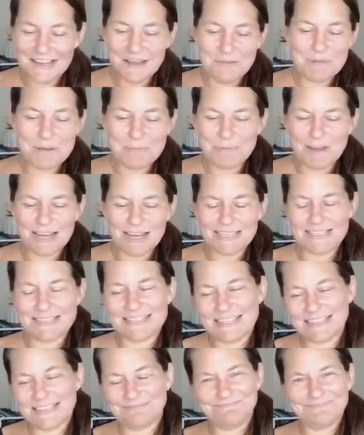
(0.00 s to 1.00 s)
My body
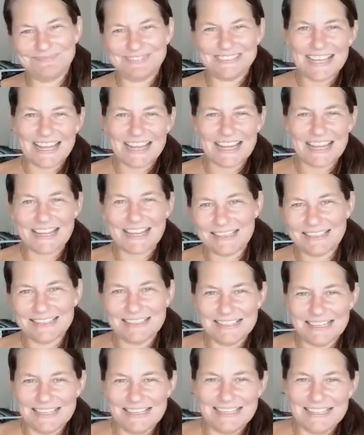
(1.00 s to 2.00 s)
said, nah,
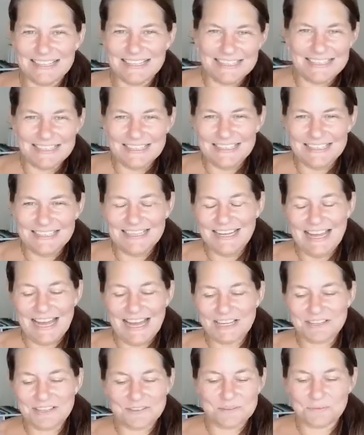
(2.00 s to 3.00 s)

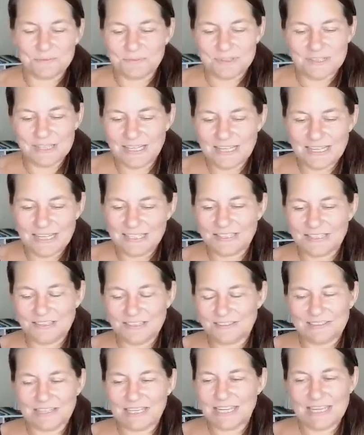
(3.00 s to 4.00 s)
I don't,
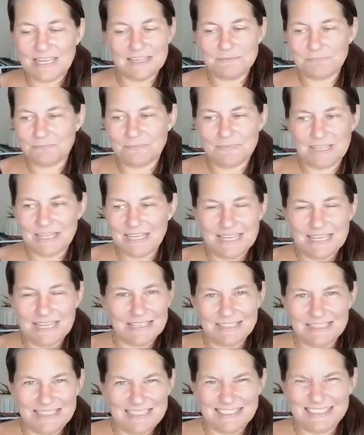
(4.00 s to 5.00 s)
I
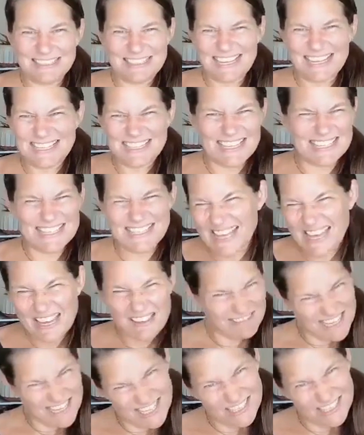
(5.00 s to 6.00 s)
can't digest that
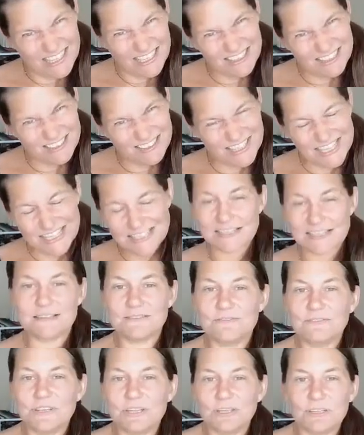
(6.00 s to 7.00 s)
right now. That
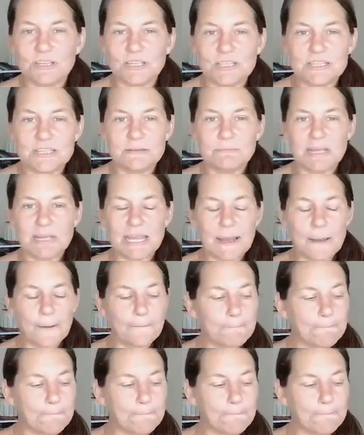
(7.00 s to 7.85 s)
doesn't feel good to me.